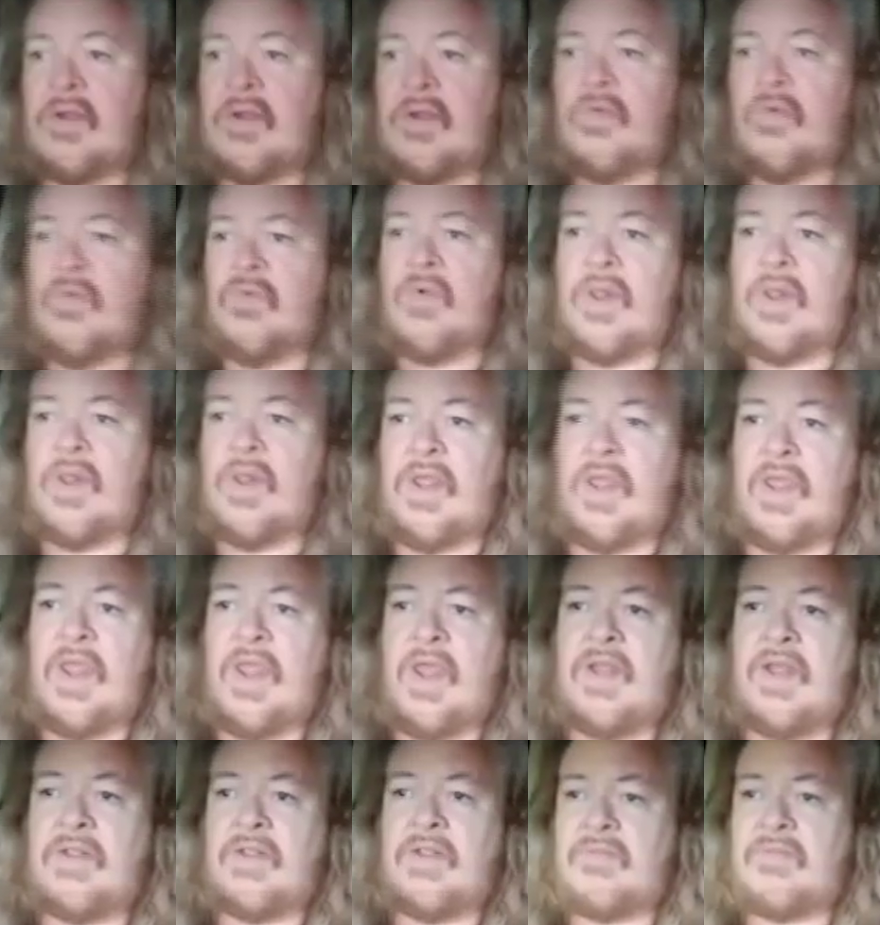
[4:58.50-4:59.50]
really
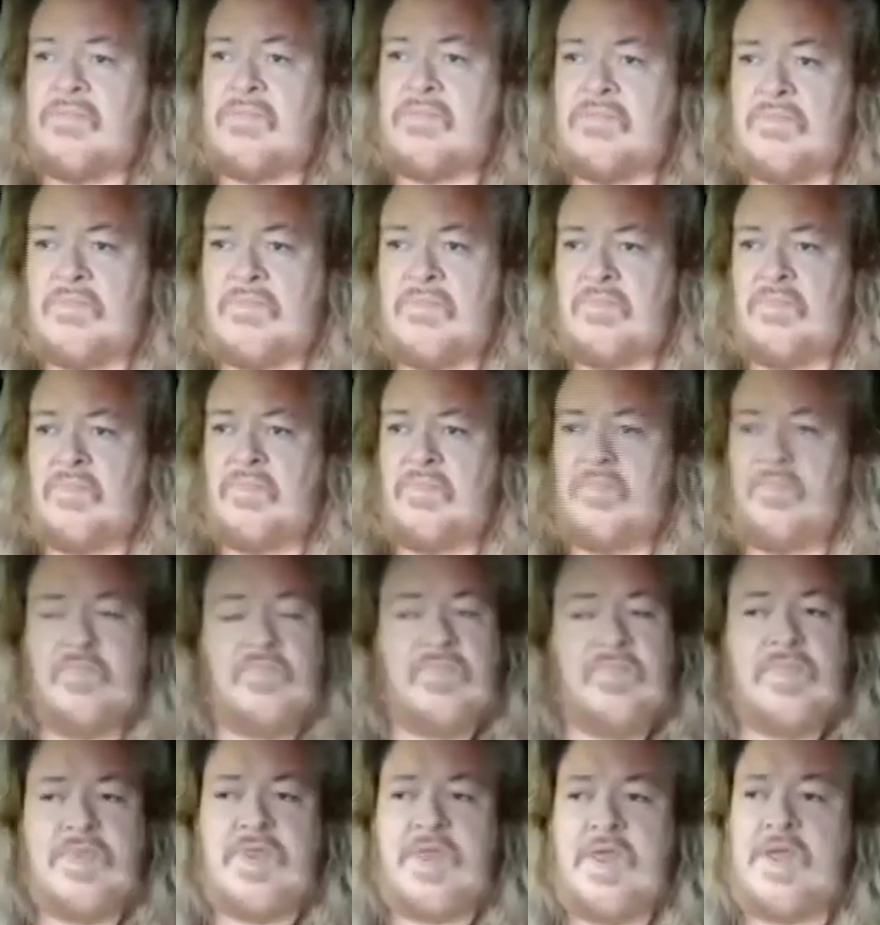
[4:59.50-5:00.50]
get
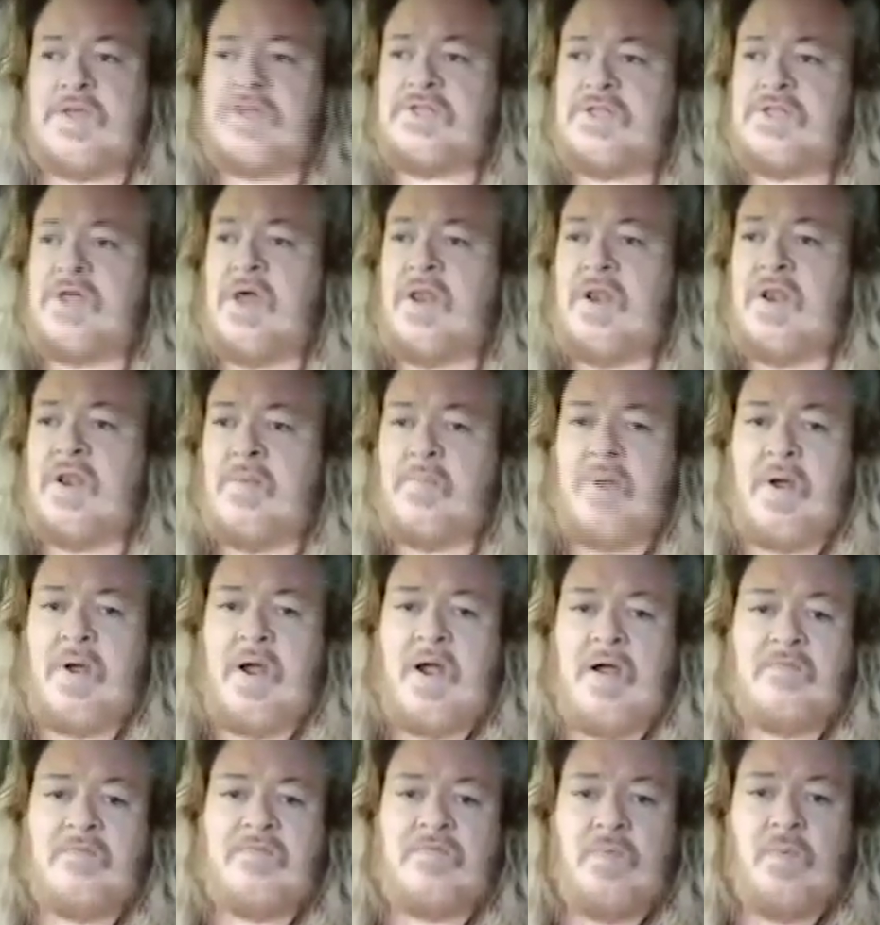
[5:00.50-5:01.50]
things done in a
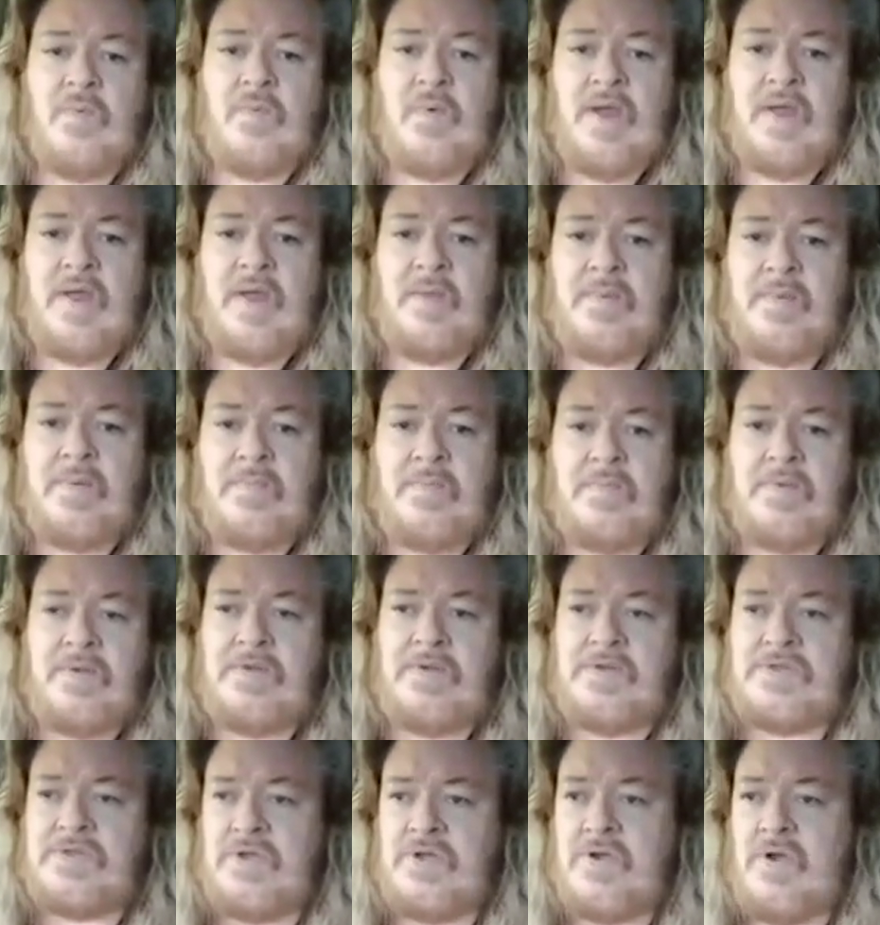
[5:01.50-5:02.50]
powerful way. People
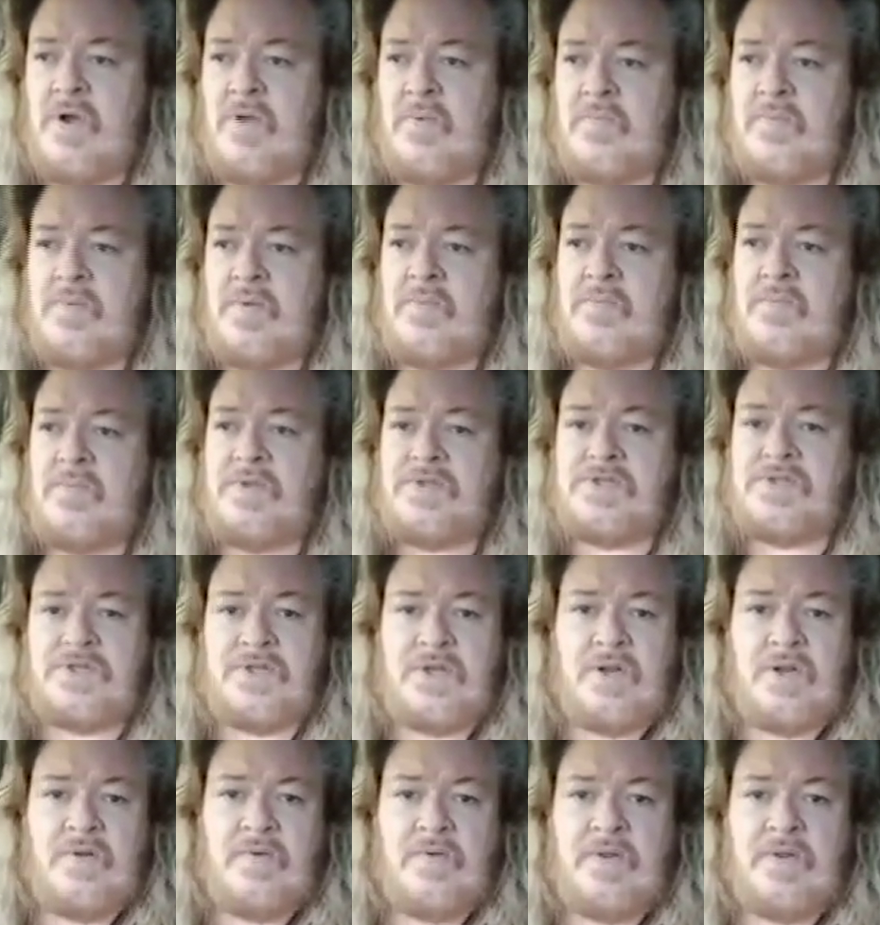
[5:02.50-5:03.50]
used to call me a
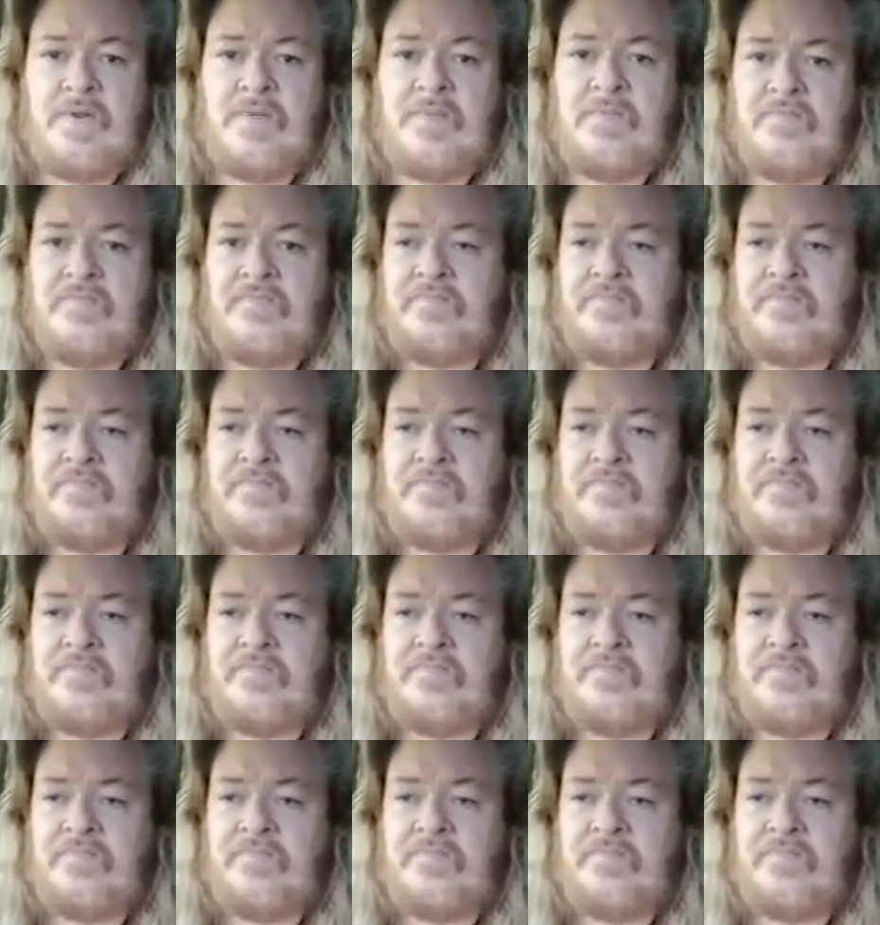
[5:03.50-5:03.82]
missionary,